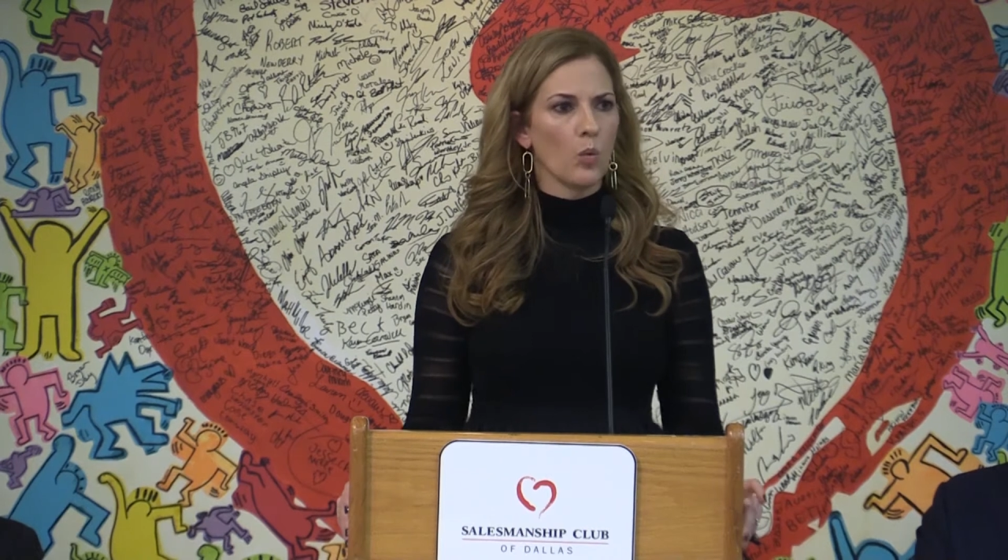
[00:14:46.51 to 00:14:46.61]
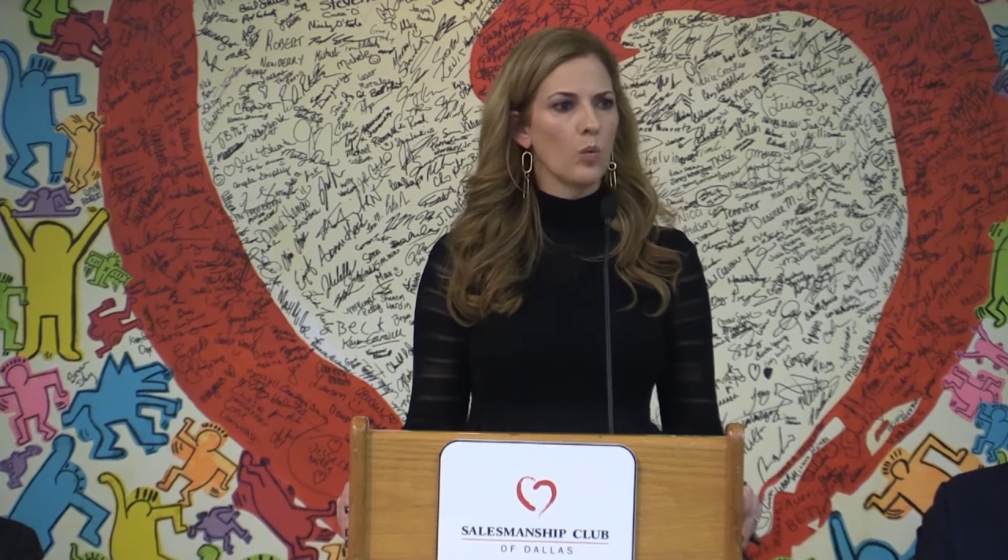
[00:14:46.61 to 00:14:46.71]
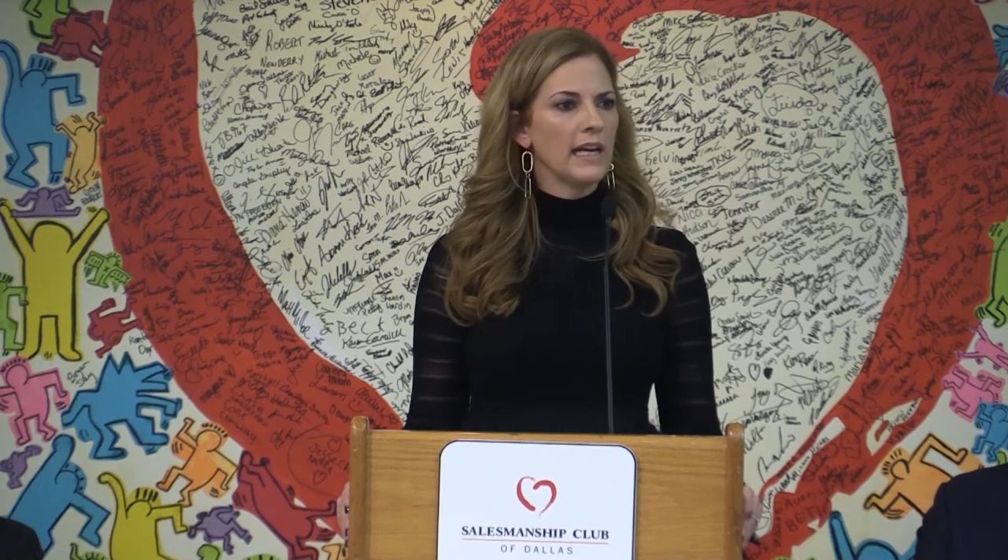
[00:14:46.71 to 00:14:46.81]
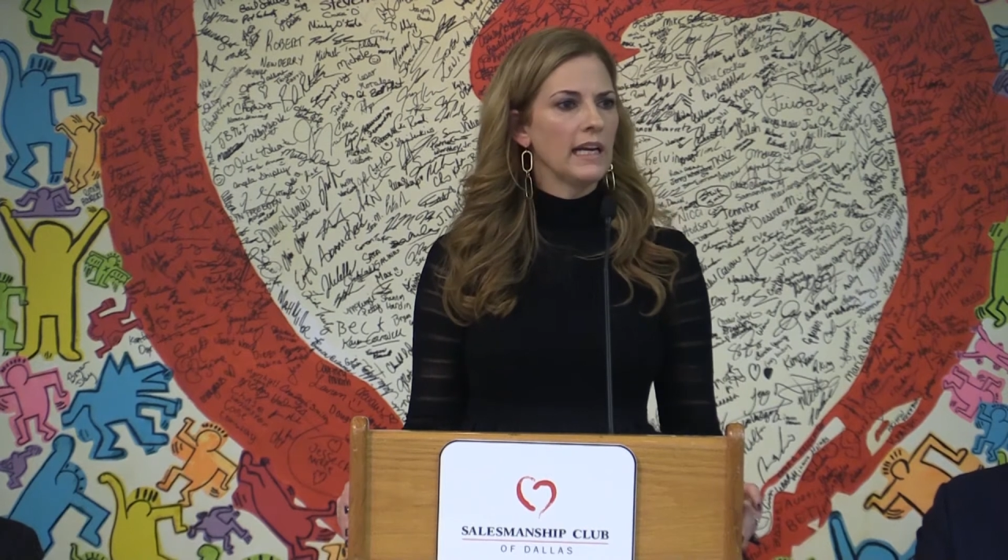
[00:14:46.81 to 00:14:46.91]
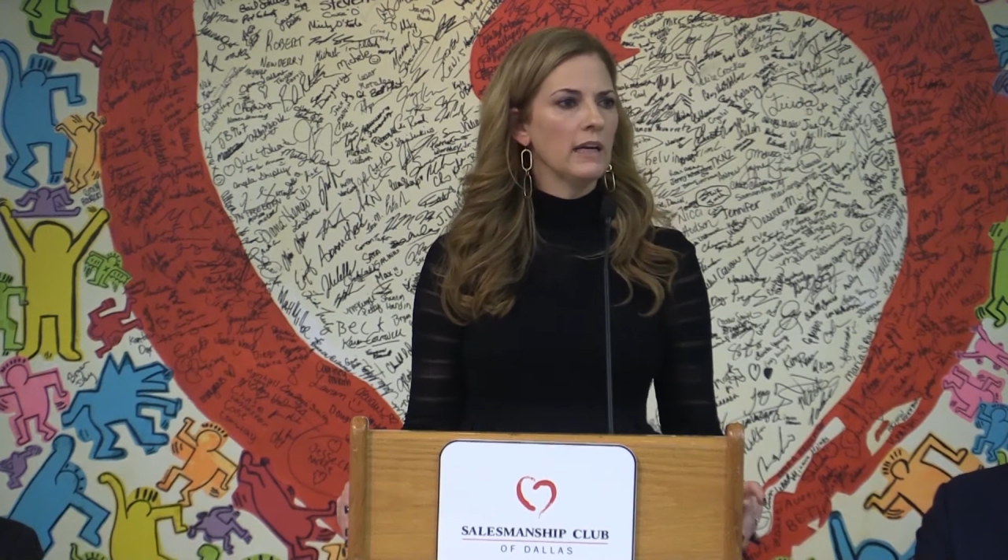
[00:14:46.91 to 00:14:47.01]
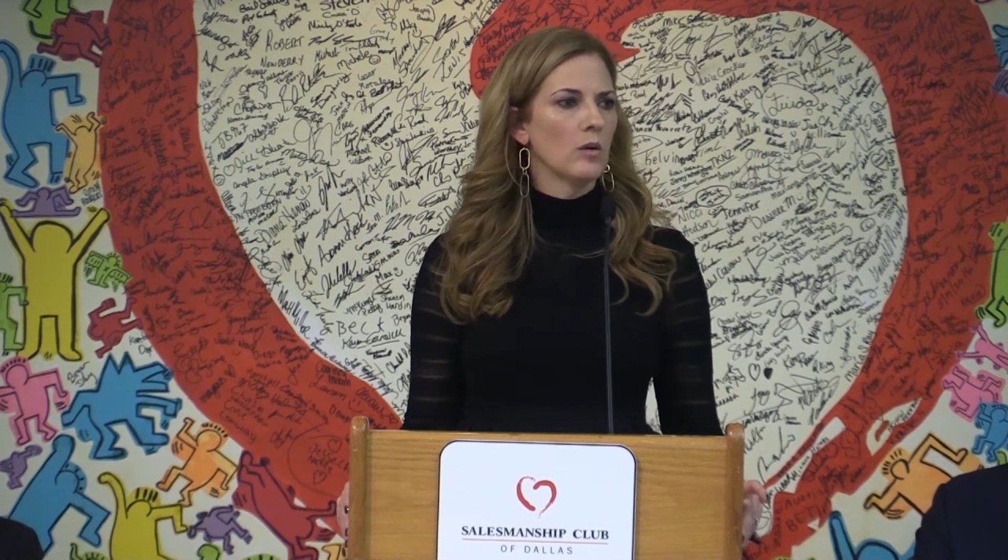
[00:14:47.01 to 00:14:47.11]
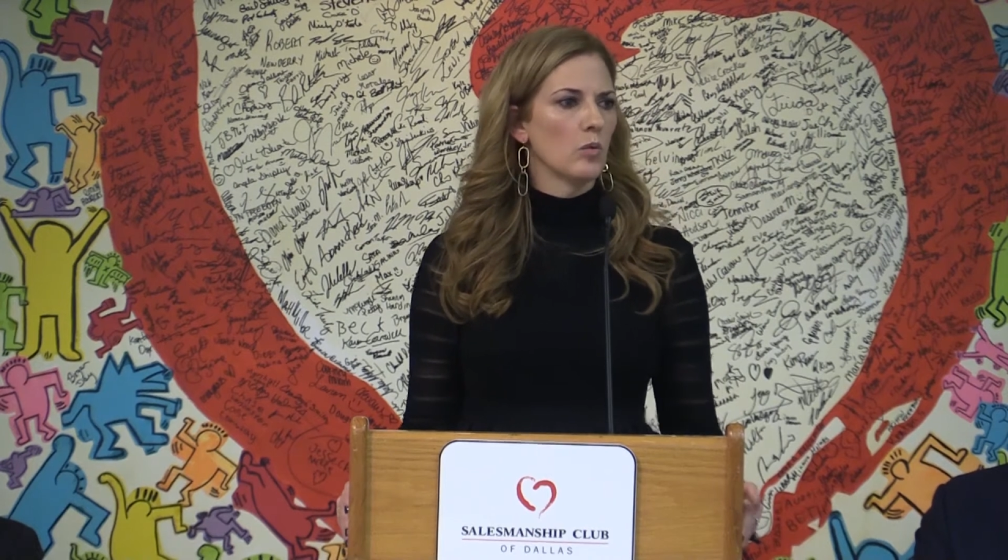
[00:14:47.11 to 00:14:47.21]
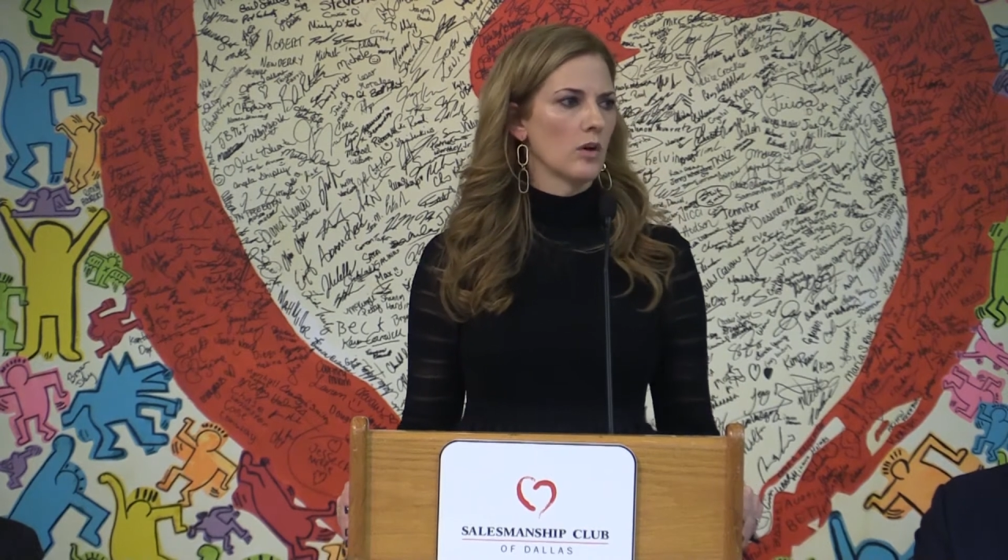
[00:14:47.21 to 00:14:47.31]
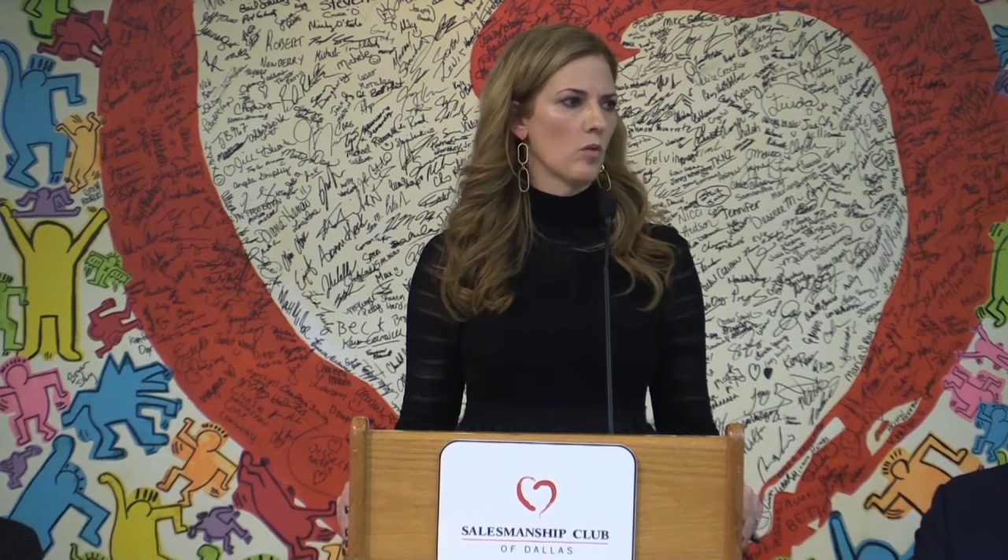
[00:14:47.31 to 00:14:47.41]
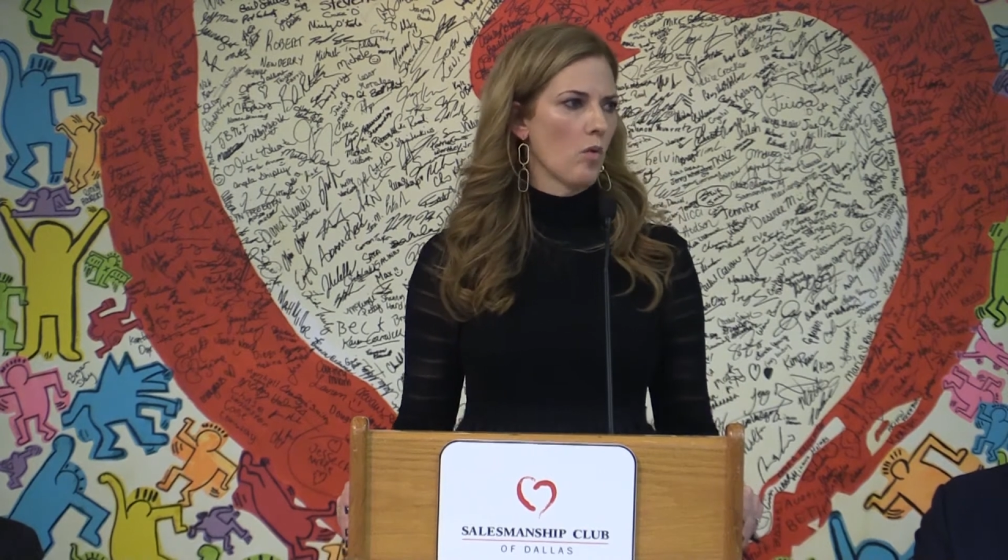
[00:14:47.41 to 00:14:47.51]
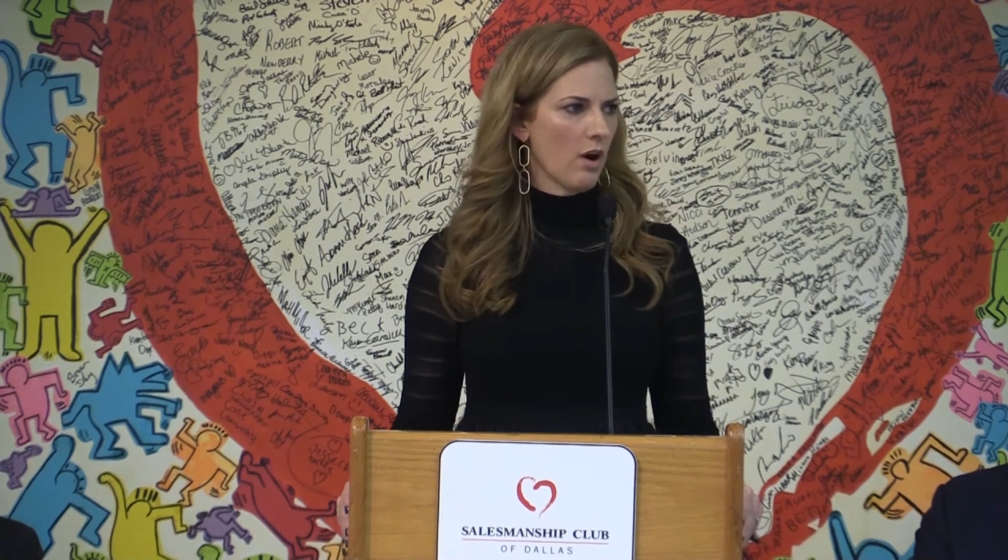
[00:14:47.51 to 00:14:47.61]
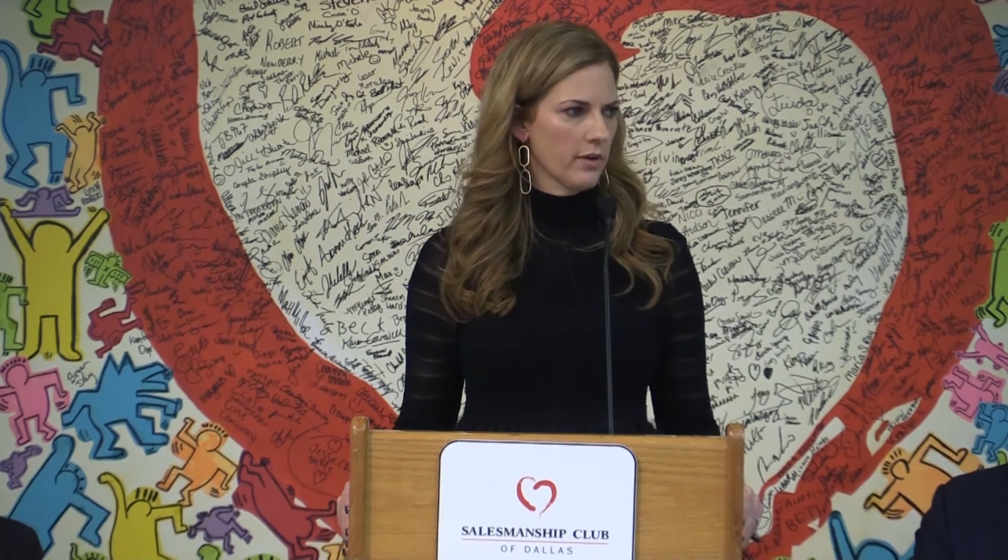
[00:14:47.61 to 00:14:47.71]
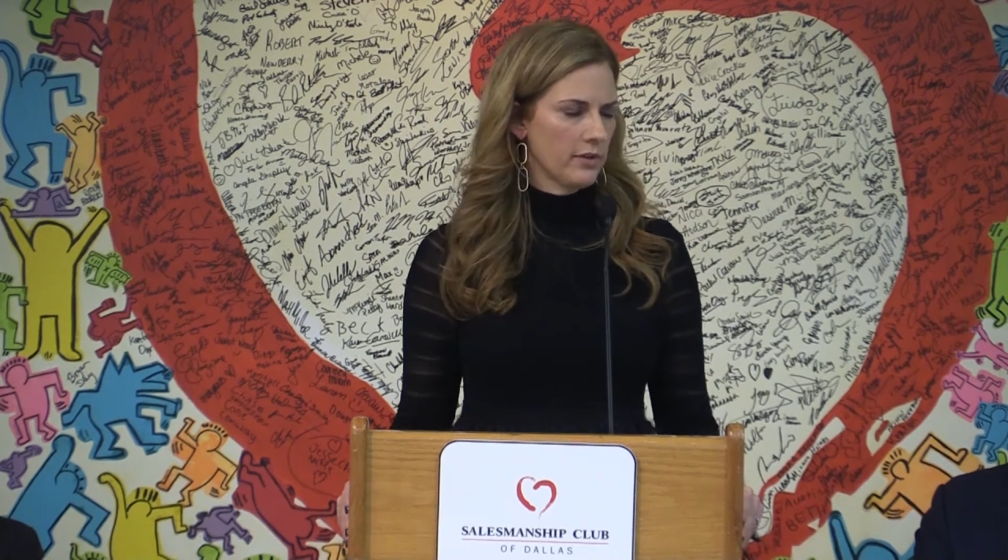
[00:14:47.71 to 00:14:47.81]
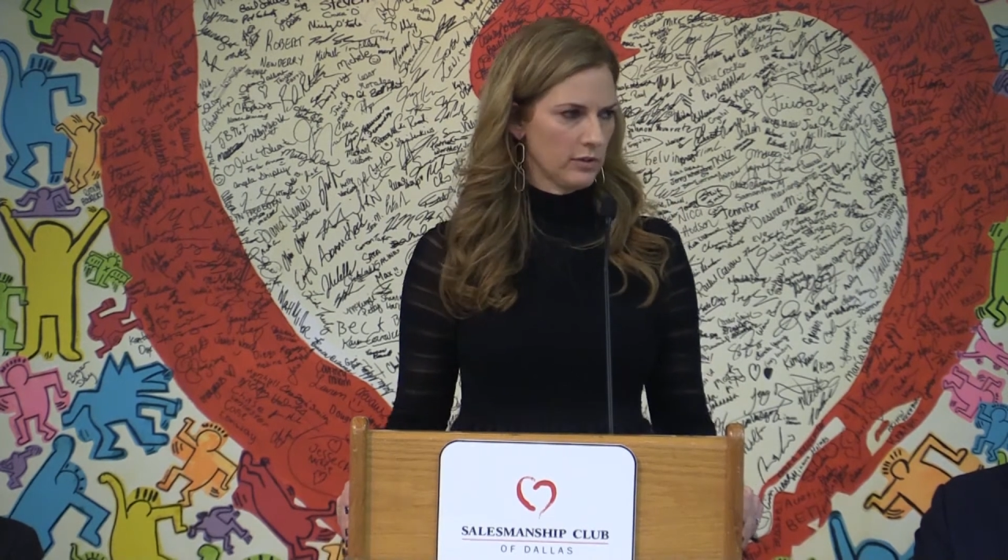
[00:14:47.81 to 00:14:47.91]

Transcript: we will walk